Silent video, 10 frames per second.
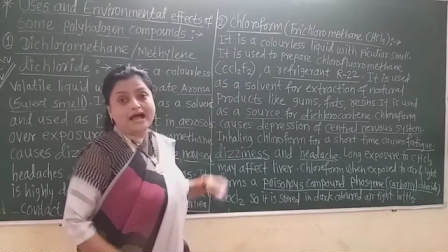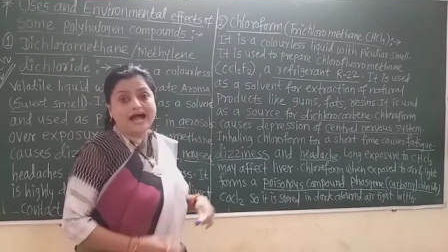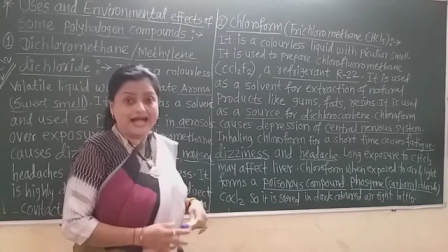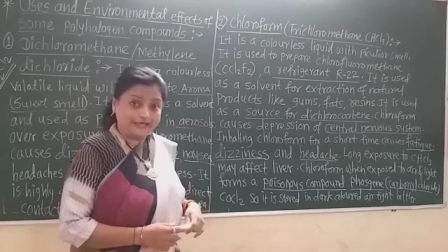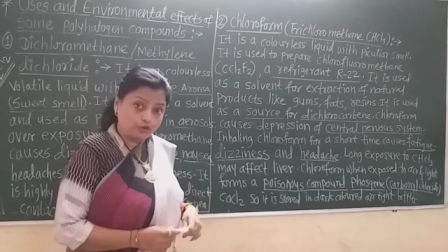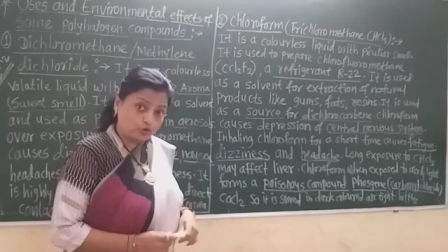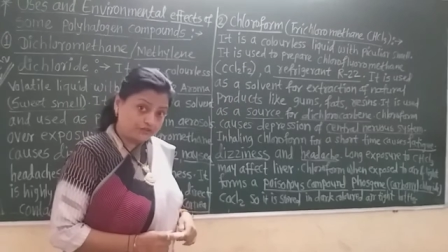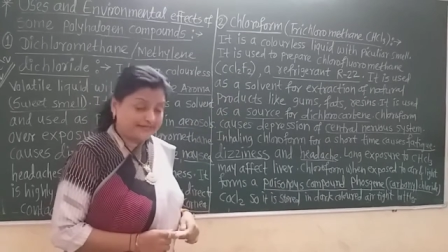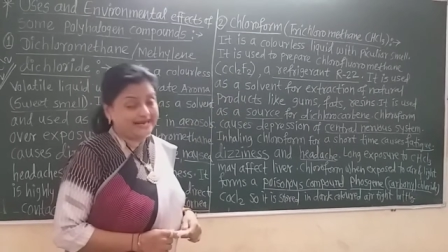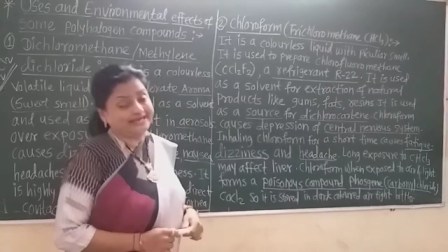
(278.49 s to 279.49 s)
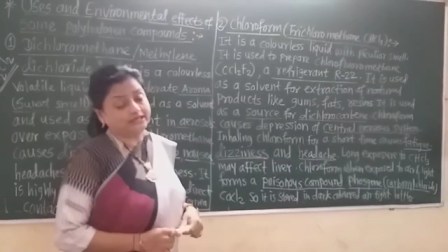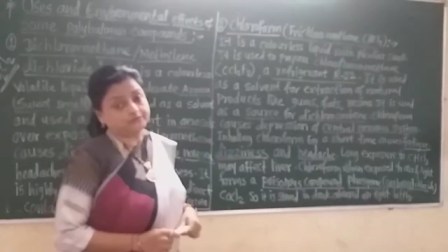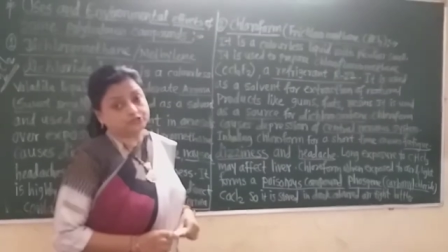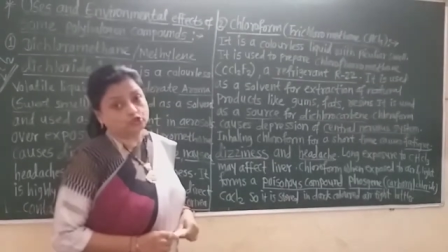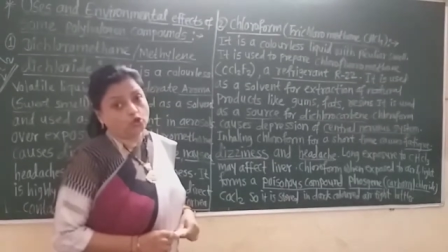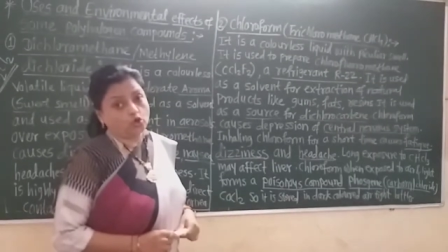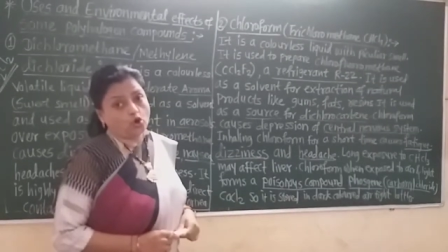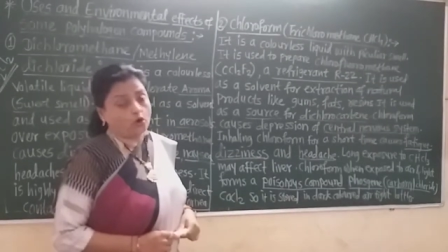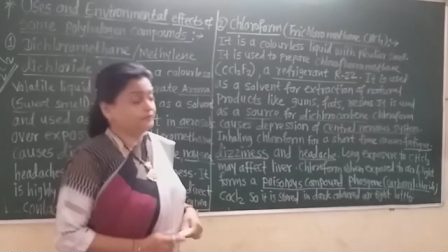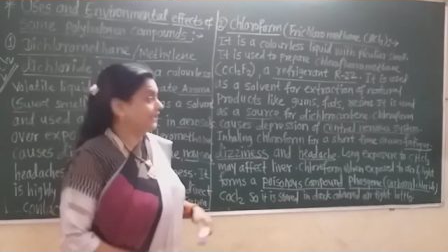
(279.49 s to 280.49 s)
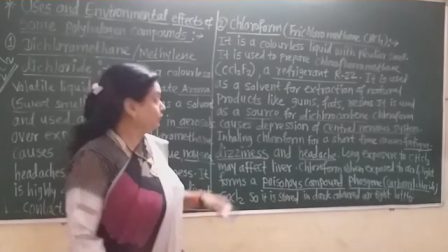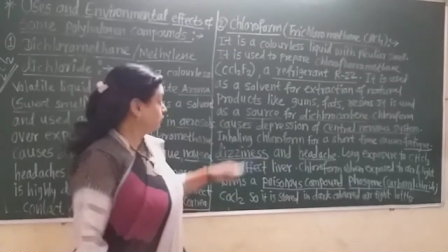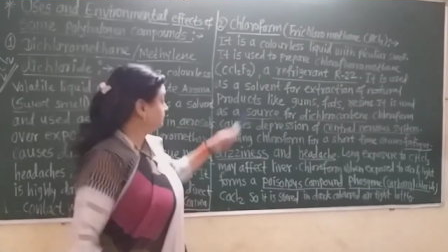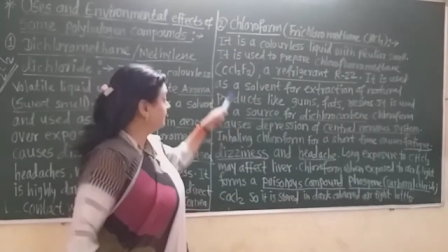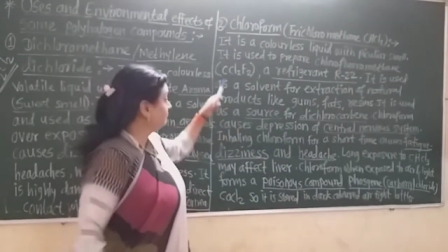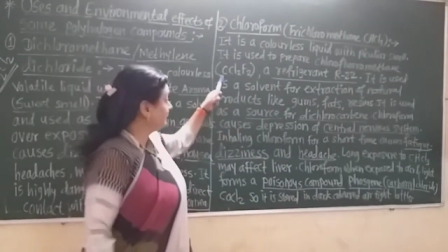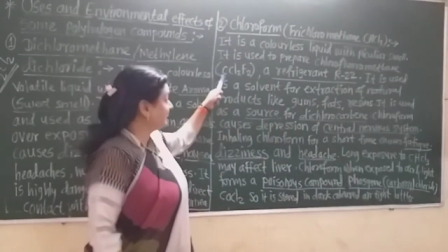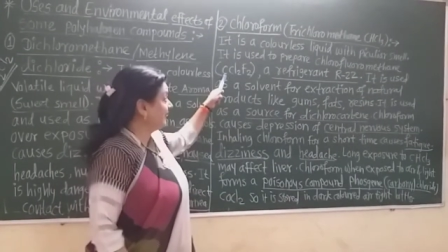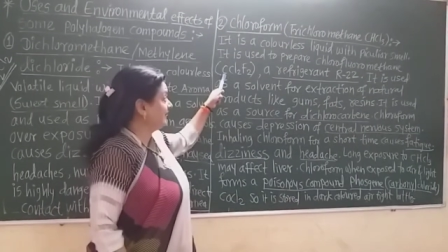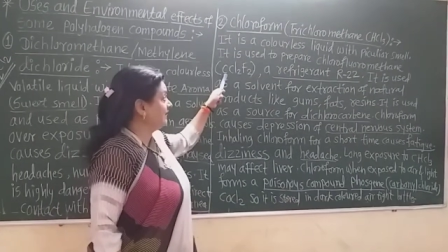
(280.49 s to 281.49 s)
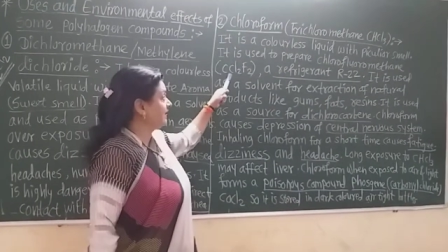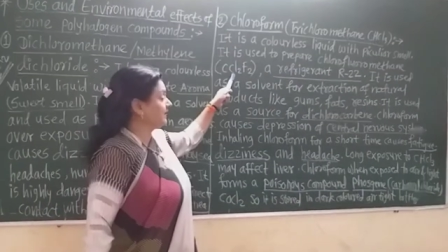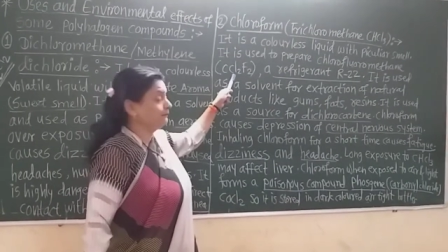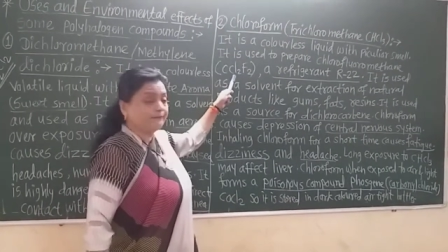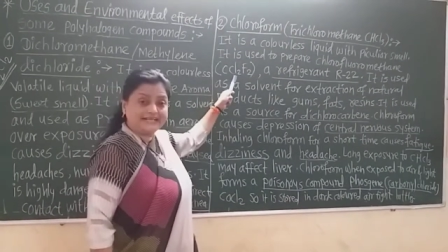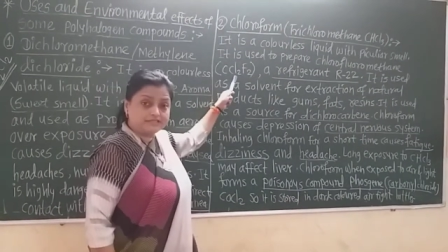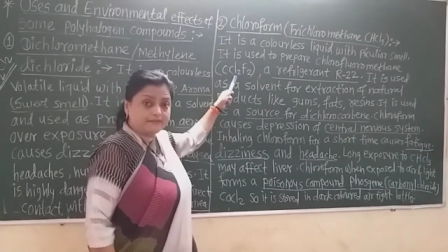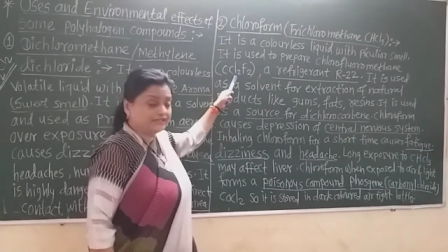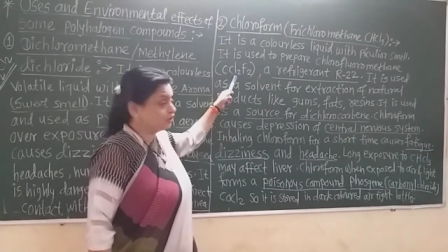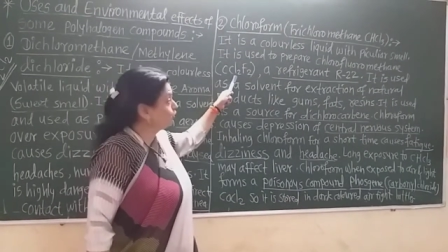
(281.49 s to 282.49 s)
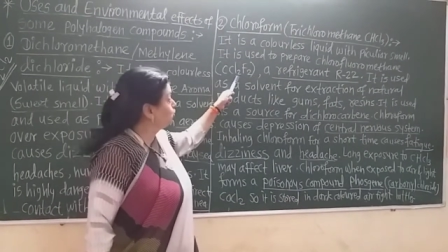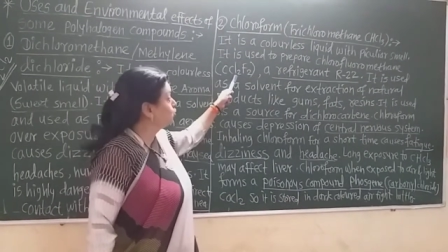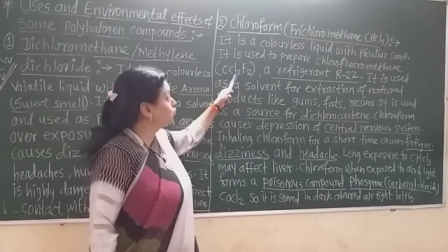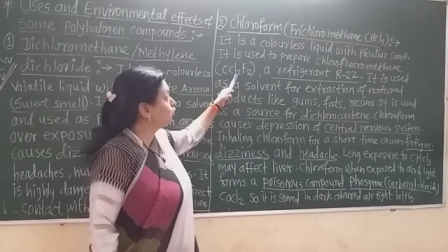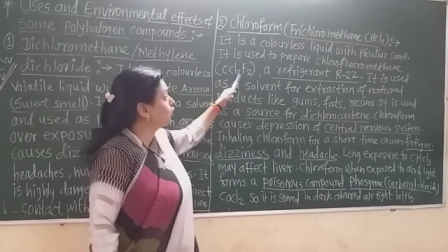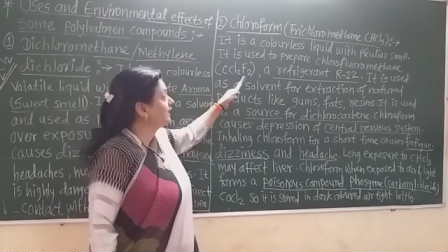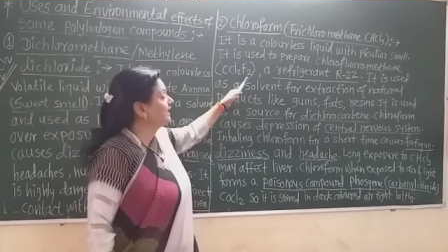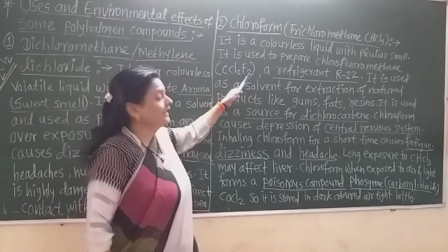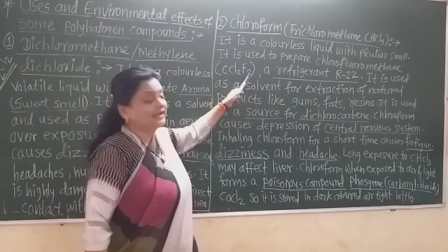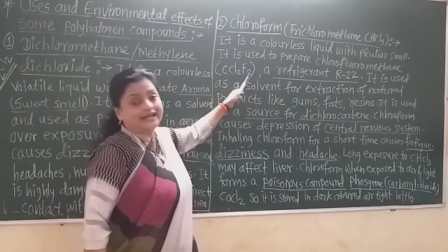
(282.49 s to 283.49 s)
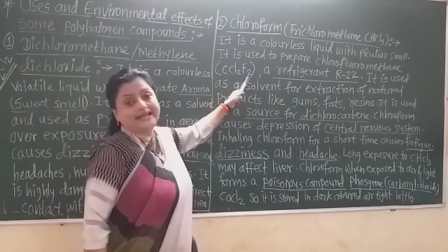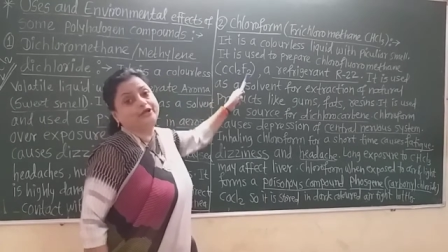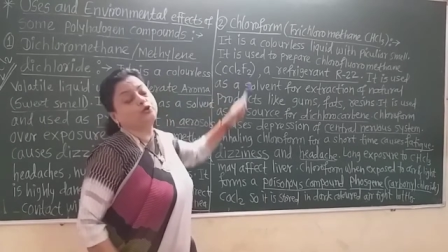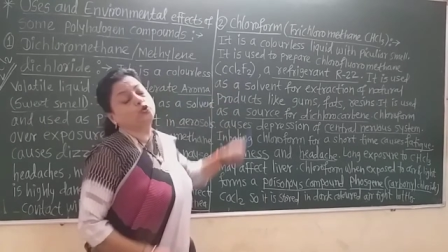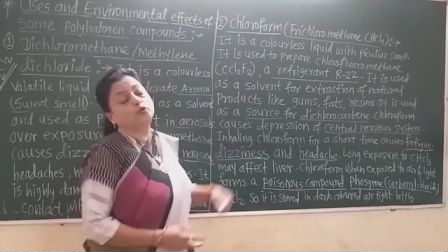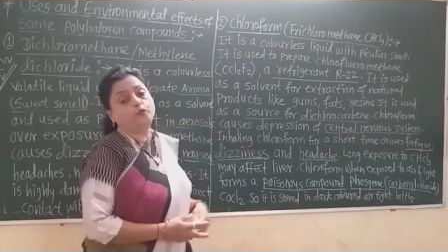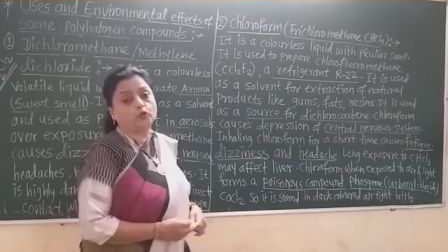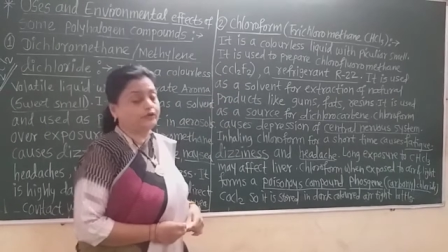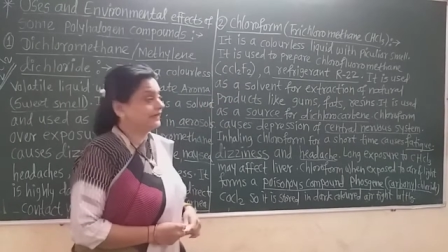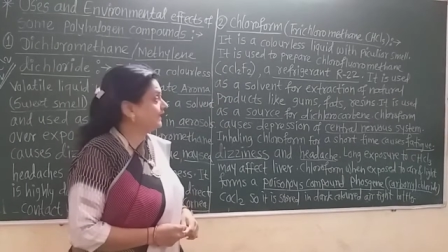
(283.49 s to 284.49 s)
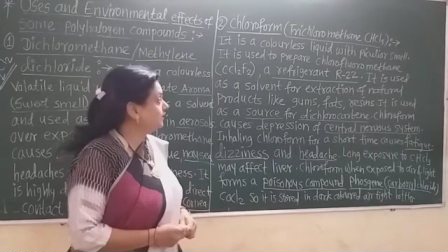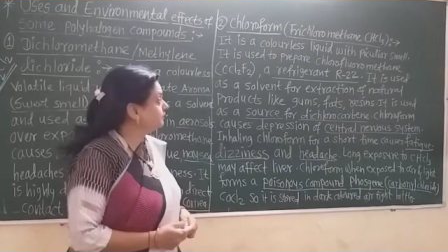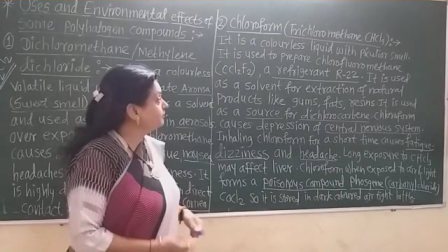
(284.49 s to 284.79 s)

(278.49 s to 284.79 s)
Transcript: hydrogen atoms of the methane are replaced by the two chlorine and two fluorine atom.